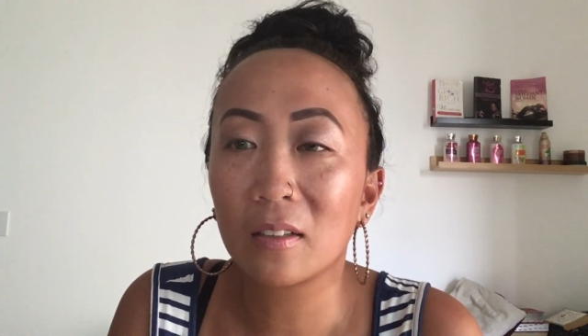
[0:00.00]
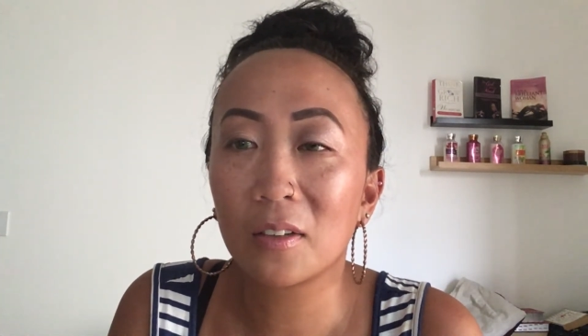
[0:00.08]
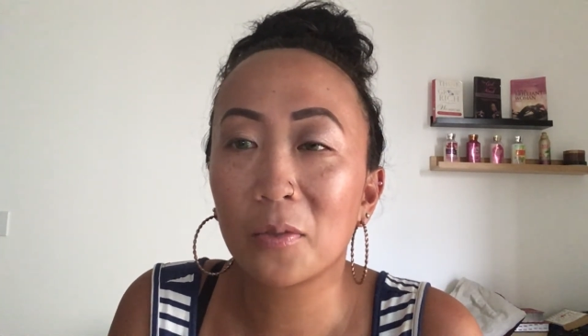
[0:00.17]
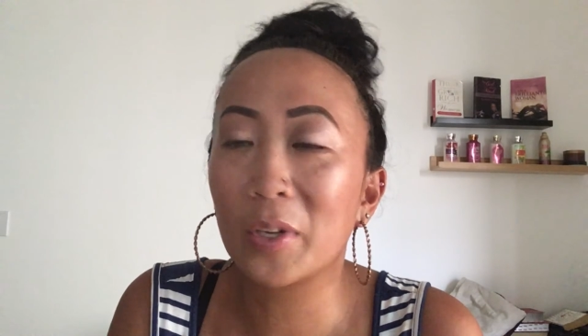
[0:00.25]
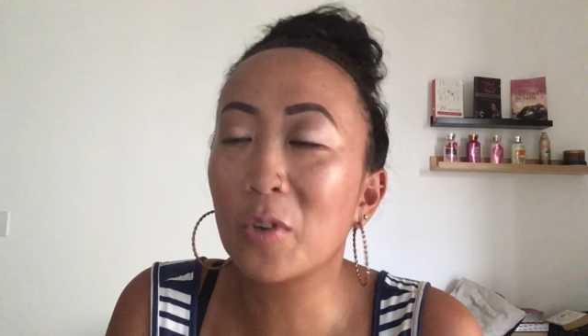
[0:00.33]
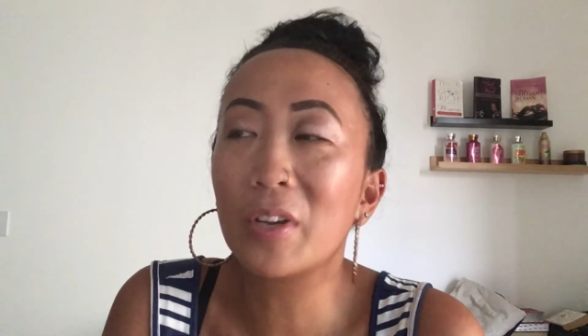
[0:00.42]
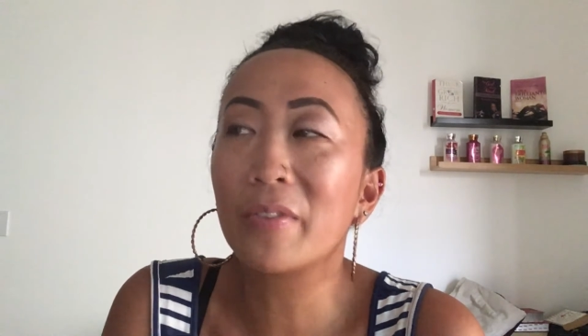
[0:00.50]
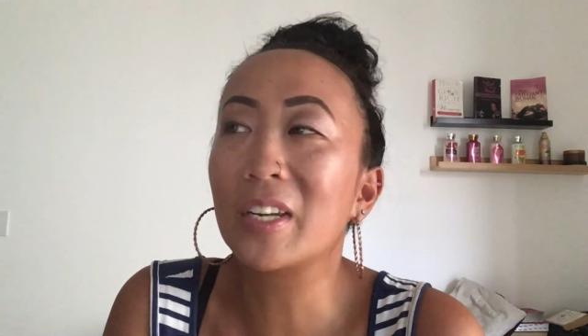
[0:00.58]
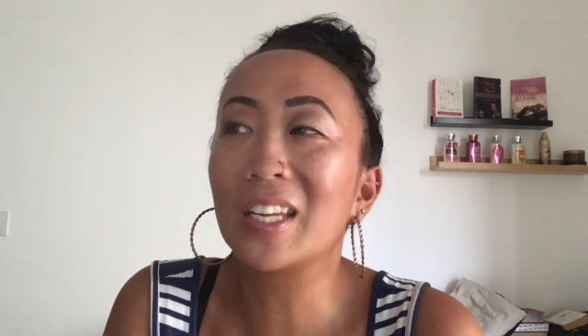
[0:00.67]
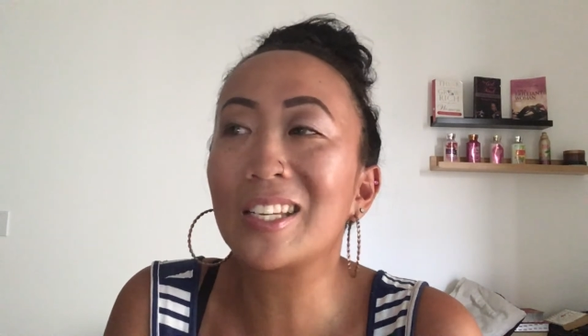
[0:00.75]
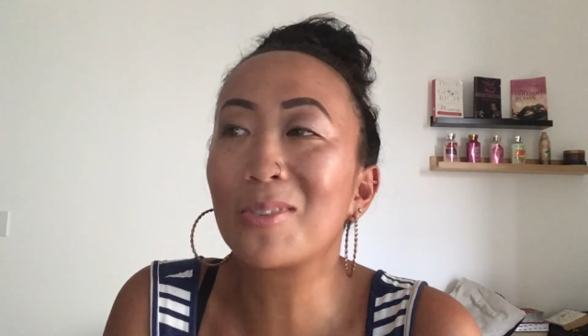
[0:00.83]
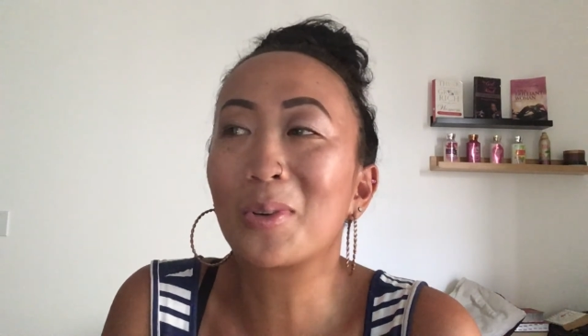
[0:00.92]
We don't even
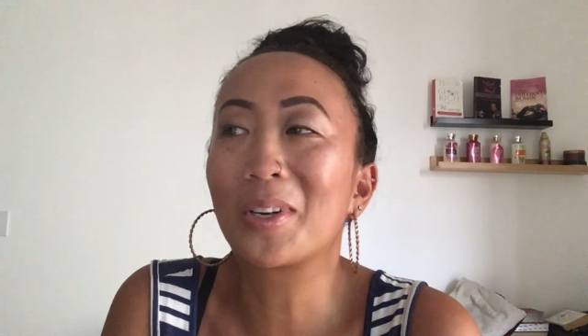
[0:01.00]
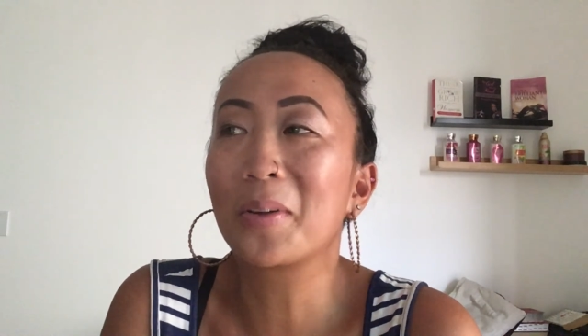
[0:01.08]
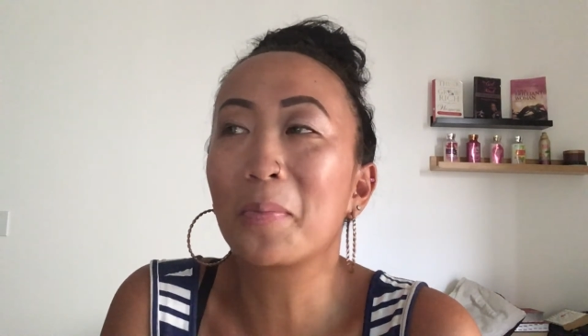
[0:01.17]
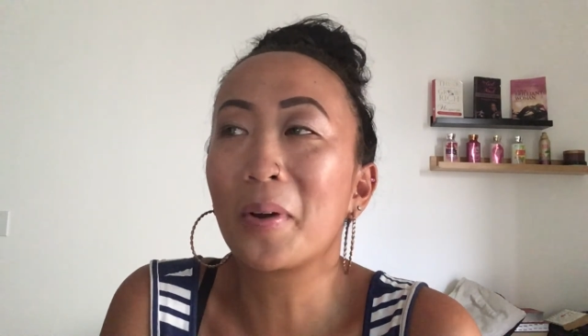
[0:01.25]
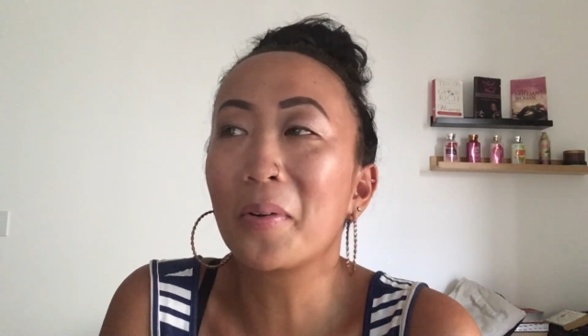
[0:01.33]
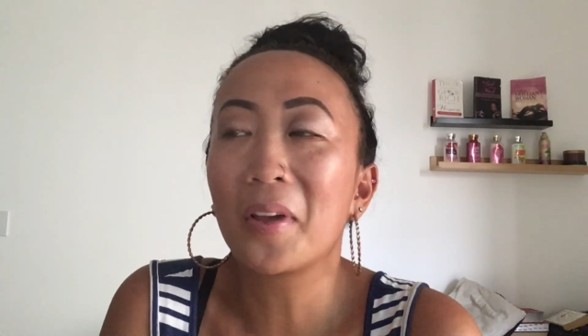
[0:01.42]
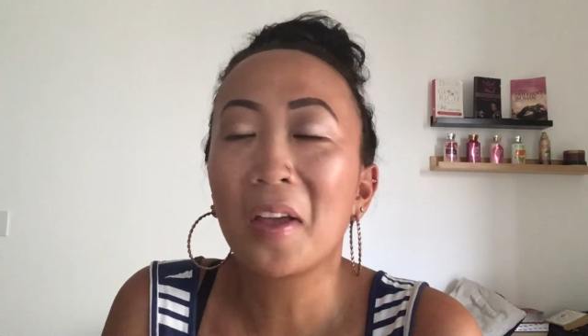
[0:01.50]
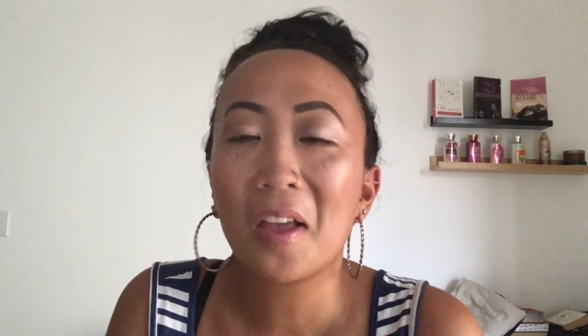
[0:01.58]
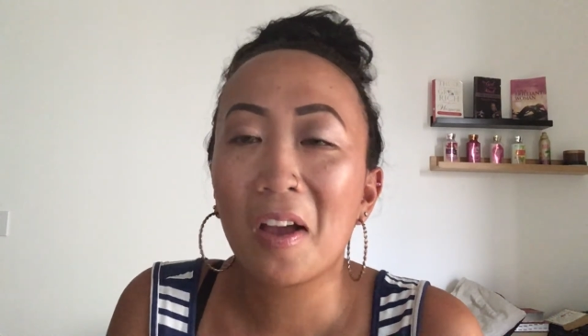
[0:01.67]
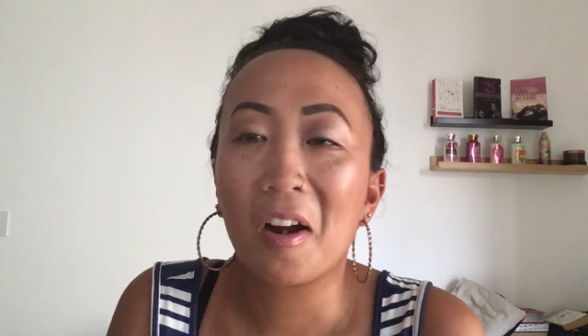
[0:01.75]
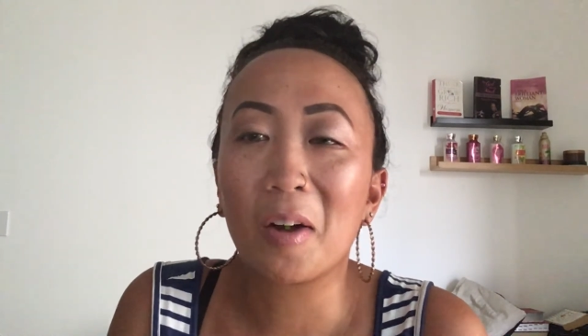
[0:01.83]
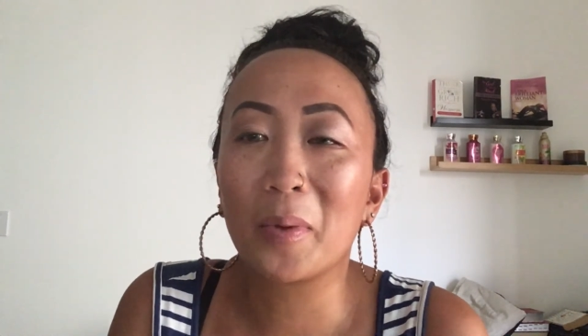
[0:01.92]
need to worry about
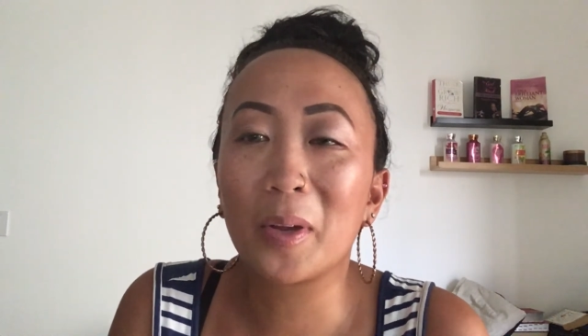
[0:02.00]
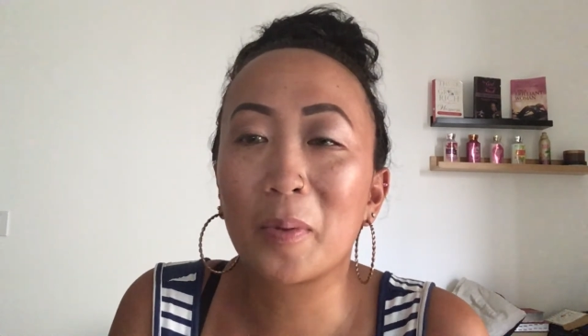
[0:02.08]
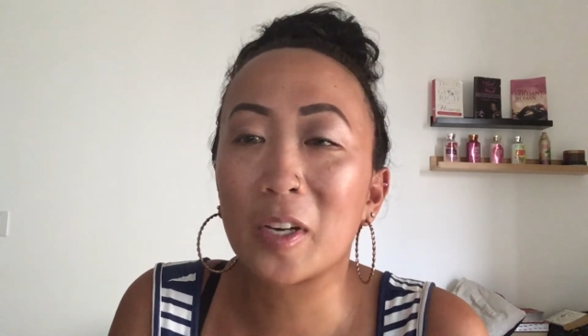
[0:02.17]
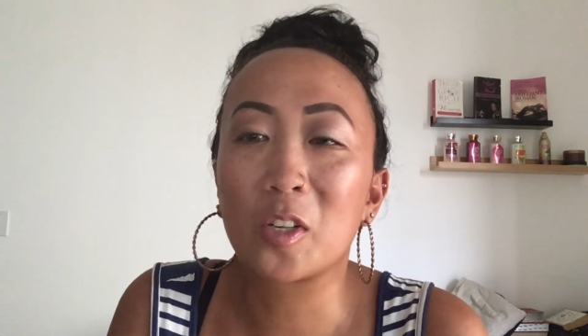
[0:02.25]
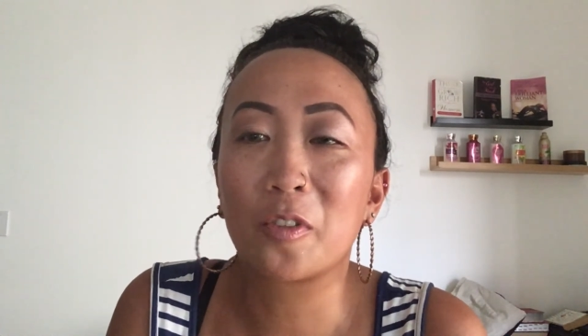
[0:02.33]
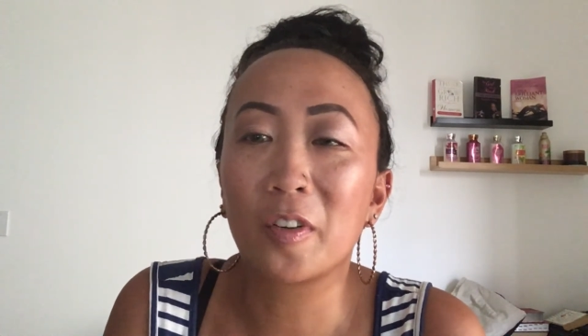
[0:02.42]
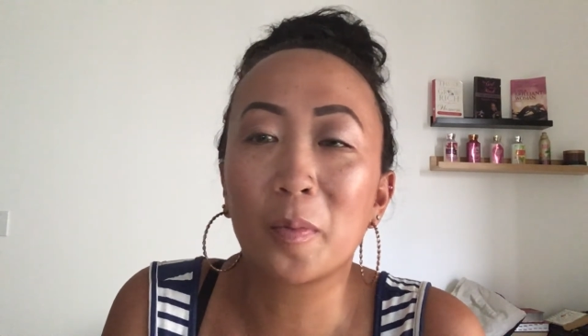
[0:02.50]
our big picture